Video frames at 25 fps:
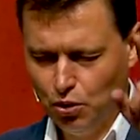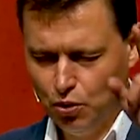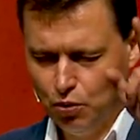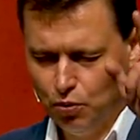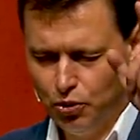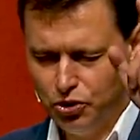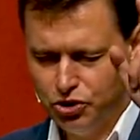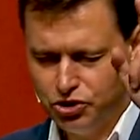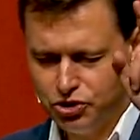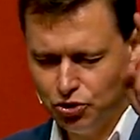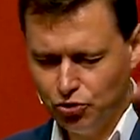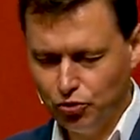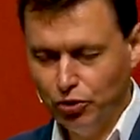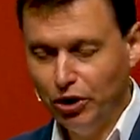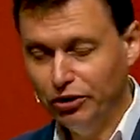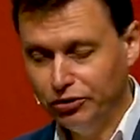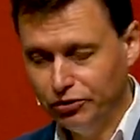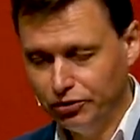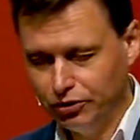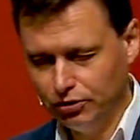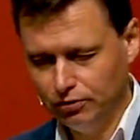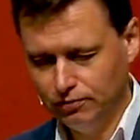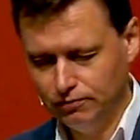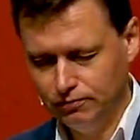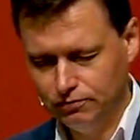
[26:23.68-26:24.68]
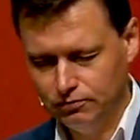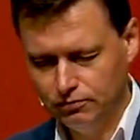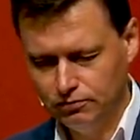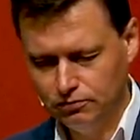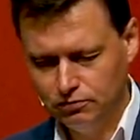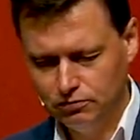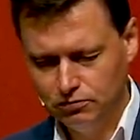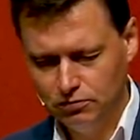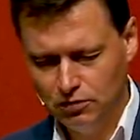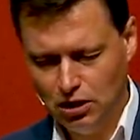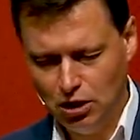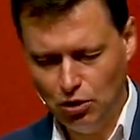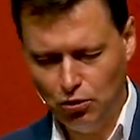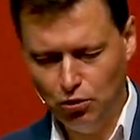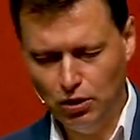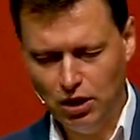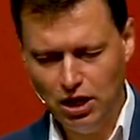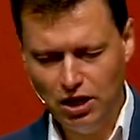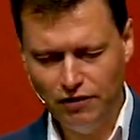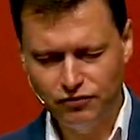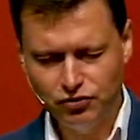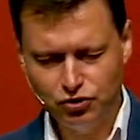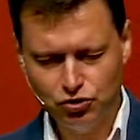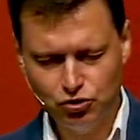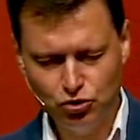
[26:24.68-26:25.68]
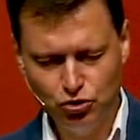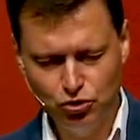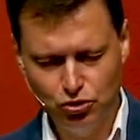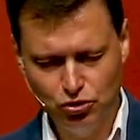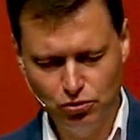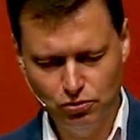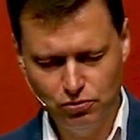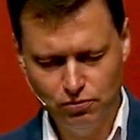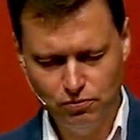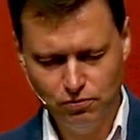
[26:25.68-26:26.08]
We surrender our lives to you.